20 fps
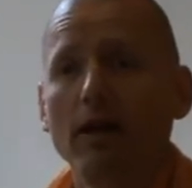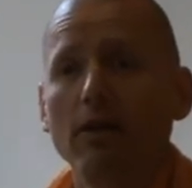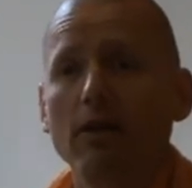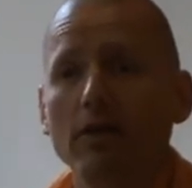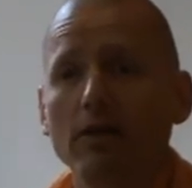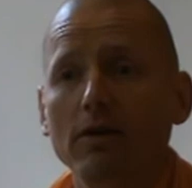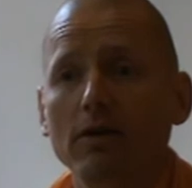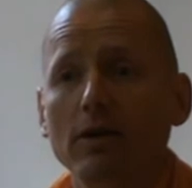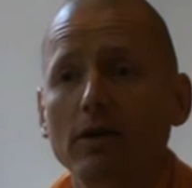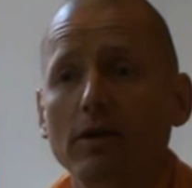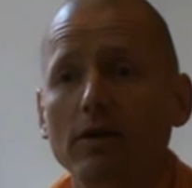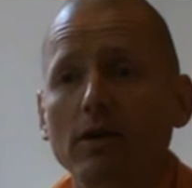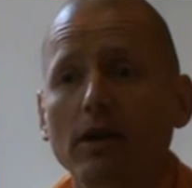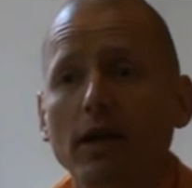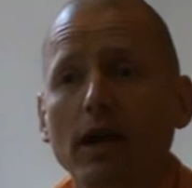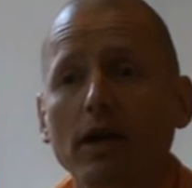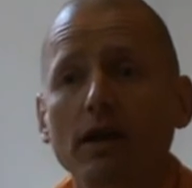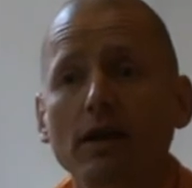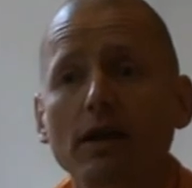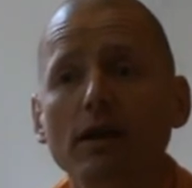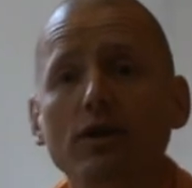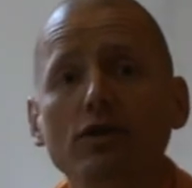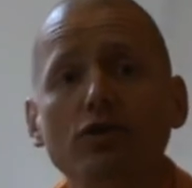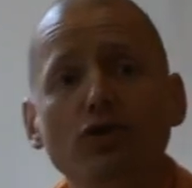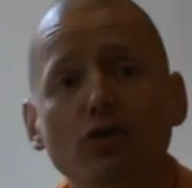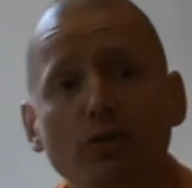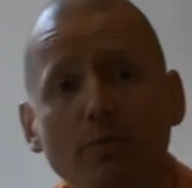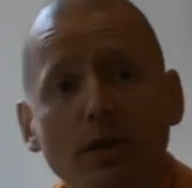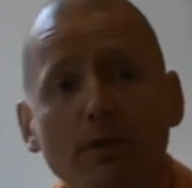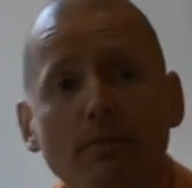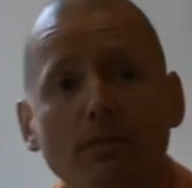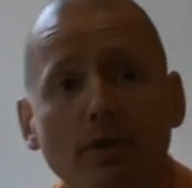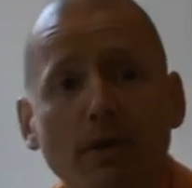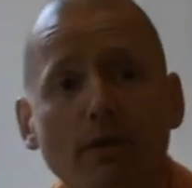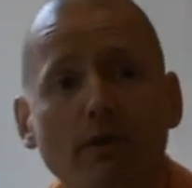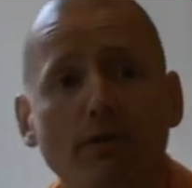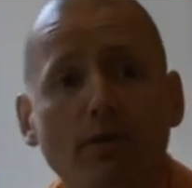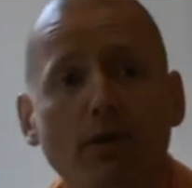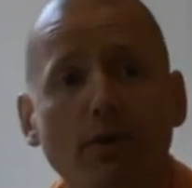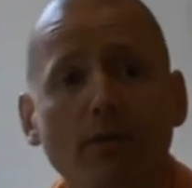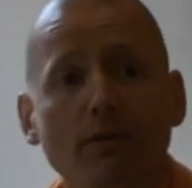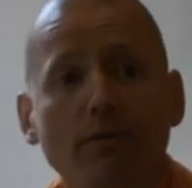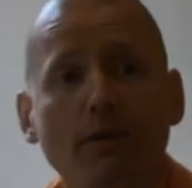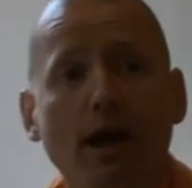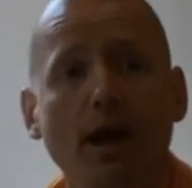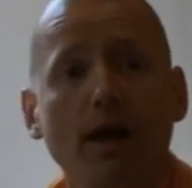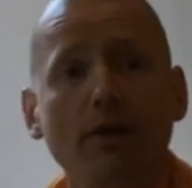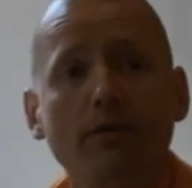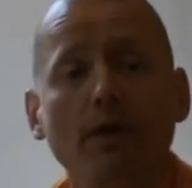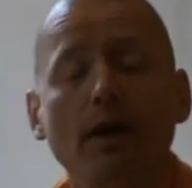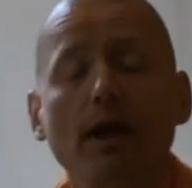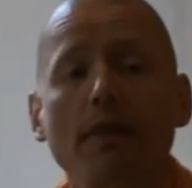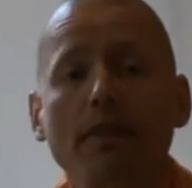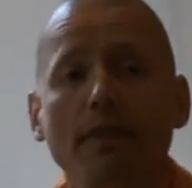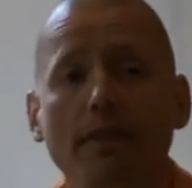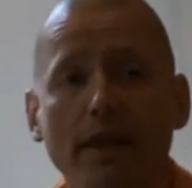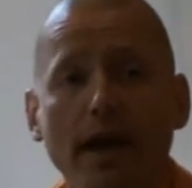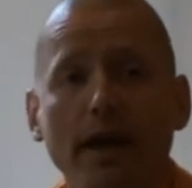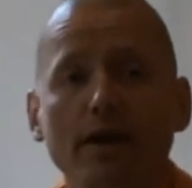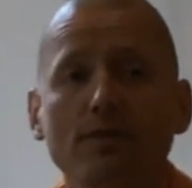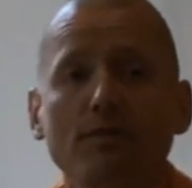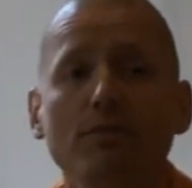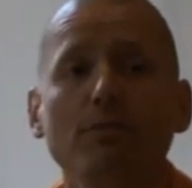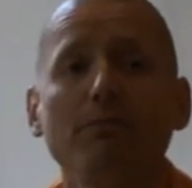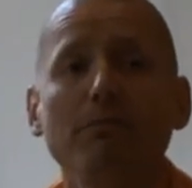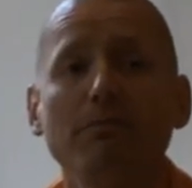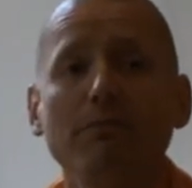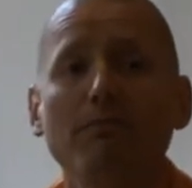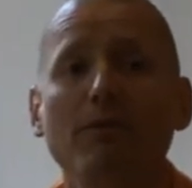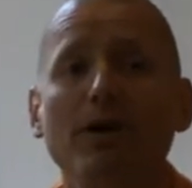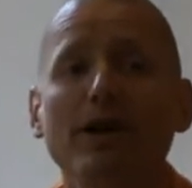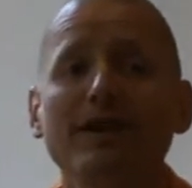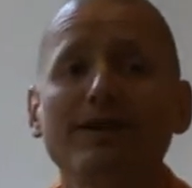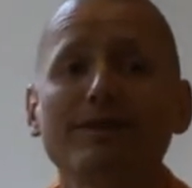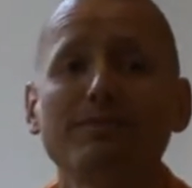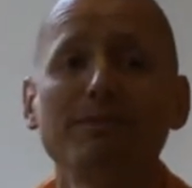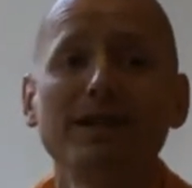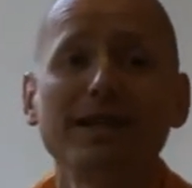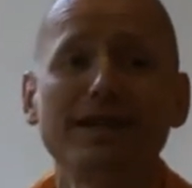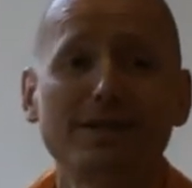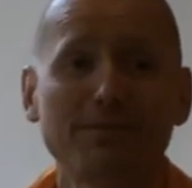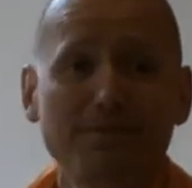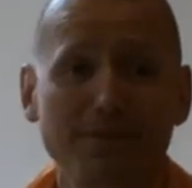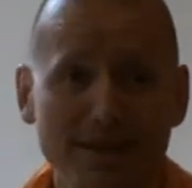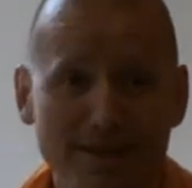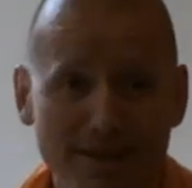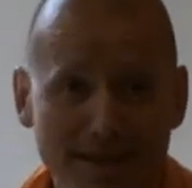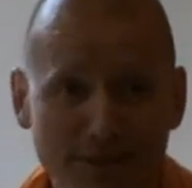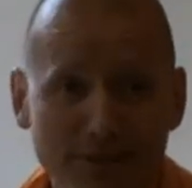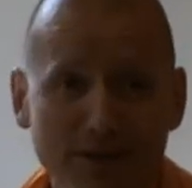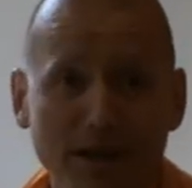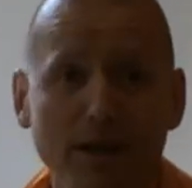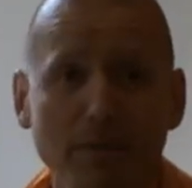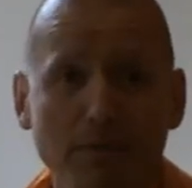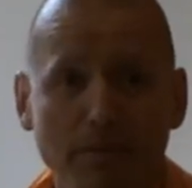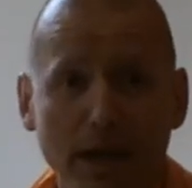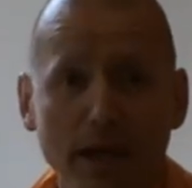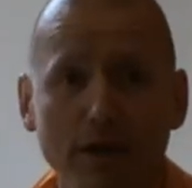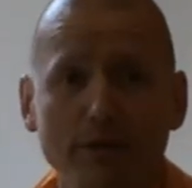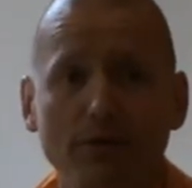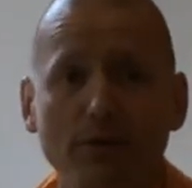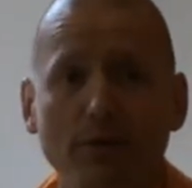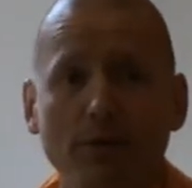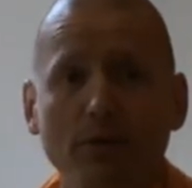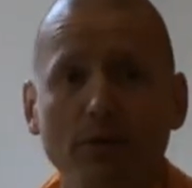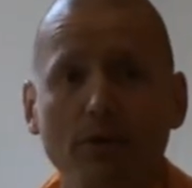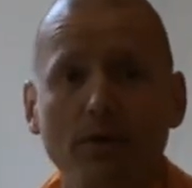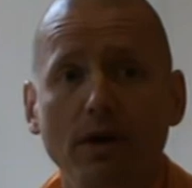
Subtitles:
And in human form of life, that's what it is specifically made for.